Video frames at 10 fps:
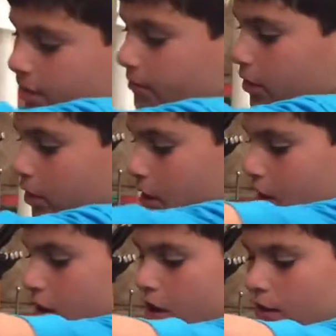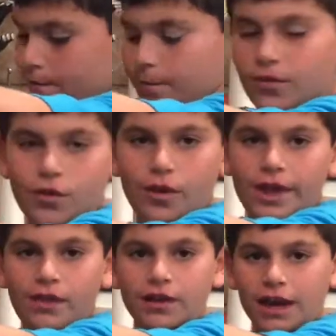some
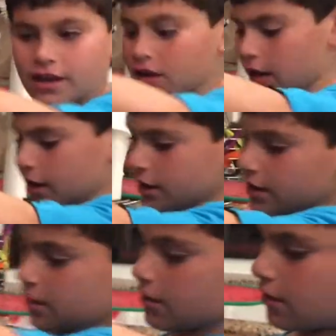oil getting hot in